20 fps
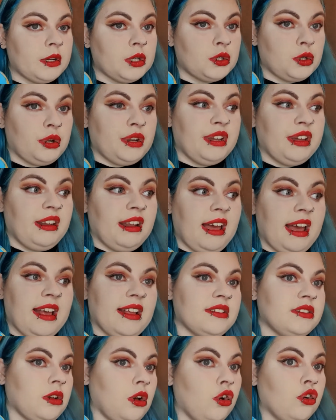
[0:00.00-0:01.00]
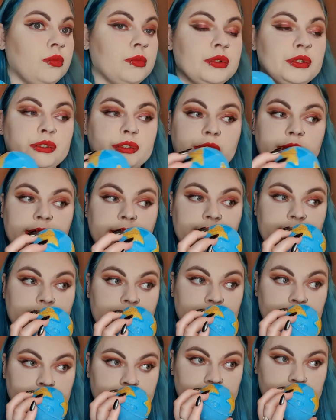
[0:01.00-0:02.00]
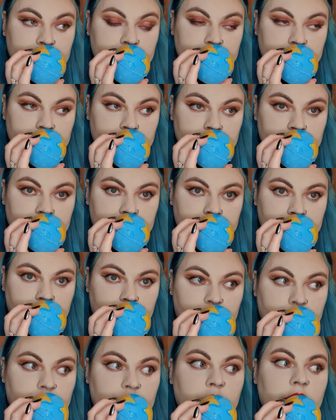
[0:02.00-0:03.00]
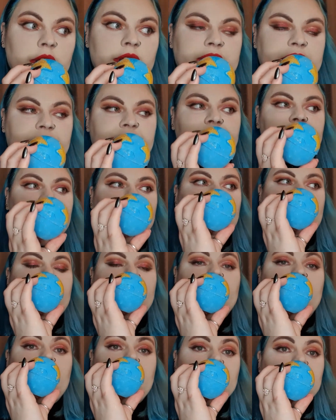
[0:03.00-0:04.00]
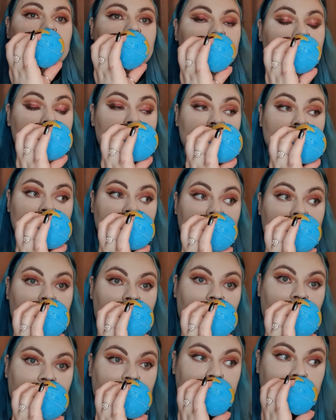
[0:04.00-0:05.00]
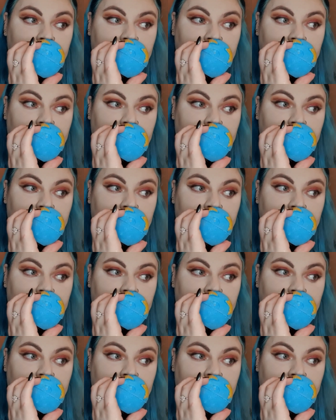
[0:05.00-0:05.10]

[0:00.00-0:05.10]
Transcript: oil, and almond oil in it. You definitely get the citrusy out of it.